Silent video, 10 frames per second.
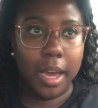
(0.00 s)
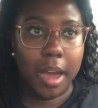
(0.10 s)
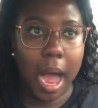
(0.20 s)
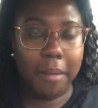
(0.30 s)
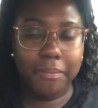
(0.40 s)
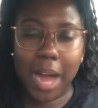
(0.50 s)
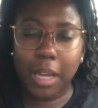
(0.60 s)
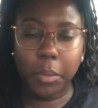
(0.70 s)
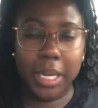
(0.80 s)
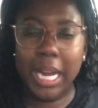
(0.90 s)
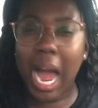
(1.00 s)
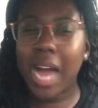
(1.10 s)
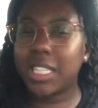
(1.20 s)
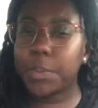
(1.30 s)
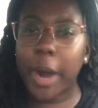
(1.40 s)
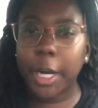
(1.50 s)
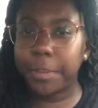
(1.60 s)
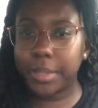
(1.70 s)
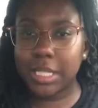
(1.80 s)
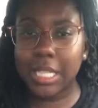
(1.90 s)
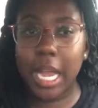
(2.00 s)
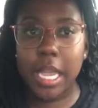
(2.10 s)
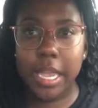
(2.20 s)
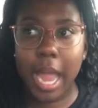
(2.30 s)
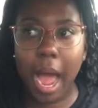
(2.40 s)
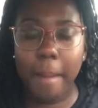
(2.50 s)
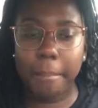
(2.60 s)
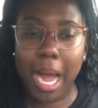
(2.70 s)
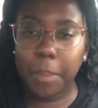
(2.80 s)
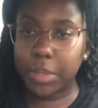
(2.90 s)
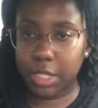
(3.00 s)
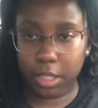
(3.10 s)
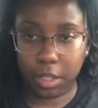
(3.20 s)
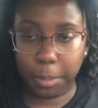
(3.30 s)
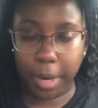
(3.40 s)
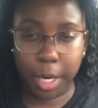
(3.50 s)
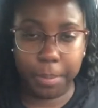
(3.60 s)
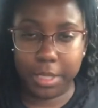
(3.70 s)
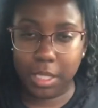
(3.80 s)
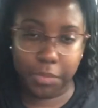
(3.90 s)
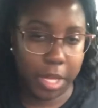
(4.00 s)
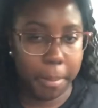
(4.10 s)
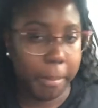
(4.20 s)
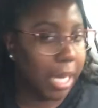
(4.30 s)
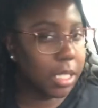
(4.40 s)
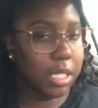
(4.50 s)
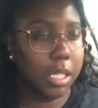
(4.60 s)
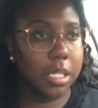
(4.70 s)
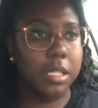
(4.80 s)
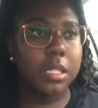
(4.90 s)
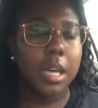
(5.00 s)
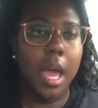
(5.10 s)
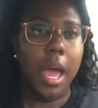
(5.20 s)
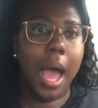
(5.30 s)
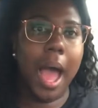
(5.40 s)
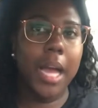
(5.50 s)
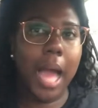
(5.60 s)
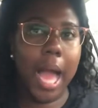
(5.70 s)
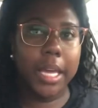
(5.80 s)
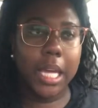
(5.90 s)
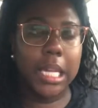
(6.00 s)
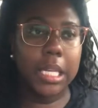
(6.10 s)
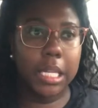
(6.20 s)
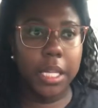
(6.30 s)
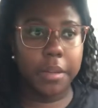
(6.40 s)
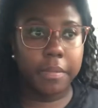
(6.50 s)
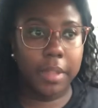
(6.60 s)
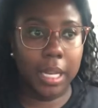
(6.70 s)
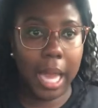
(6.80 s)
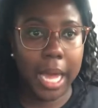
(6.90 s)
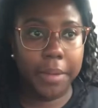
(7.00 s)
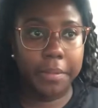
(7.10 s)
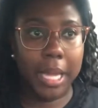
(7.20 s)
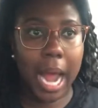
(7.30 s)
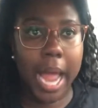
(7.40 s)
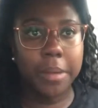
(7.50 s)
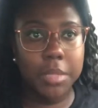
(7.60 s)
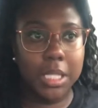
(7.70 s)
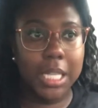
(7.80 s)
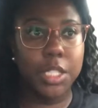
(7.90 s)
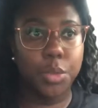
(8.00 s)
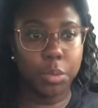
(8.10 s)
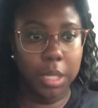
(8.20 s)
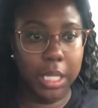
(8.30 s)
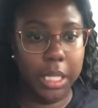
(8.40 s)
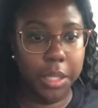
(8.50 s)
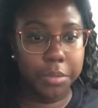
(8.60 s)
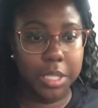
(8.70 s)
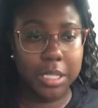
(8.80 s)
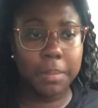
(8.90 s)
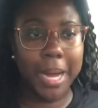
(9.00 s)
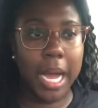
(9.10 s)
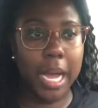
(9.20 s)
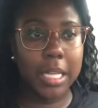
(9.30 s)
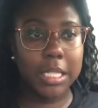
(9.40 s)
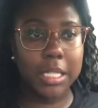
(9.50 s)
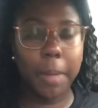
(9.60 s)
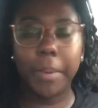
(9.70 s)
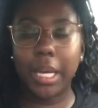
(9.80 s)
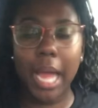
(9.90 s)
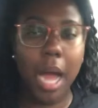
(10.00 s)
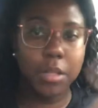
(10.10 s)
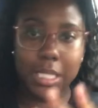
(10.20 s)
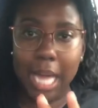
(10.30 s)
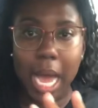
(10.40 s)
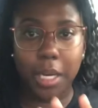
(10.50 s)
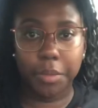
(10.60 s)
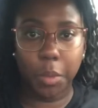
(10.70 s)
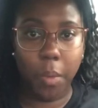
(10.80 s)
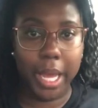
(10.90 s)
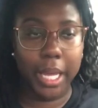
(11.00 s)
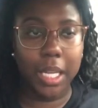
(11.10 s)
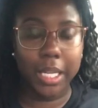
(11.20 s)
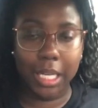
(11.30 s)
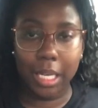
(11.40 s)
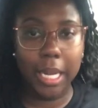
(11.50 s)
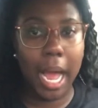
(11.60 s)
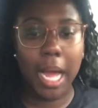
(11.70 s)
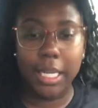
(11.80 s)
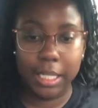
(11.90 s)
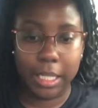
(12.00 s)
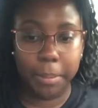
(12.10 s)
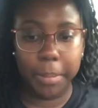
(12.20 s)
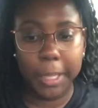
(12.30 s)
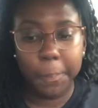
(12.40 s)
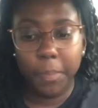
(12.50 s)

I'm following God's purpose and not my particular purpose, if that makes sense. I, I can live the life that I am set to live just by stepping outside of the way and letting God lead me.